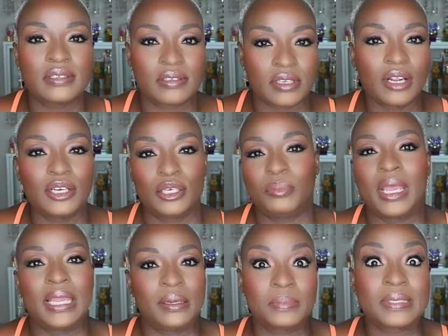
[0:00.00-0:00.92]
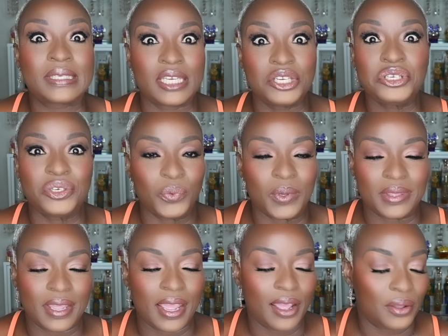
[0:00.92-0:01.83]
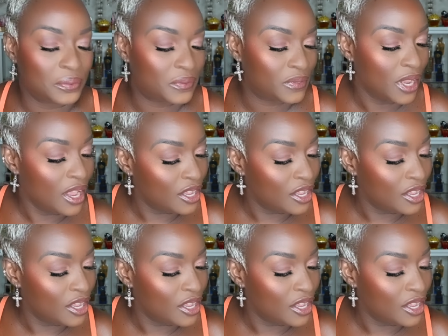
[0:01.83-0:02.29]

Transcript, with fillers: started my obsession with the house.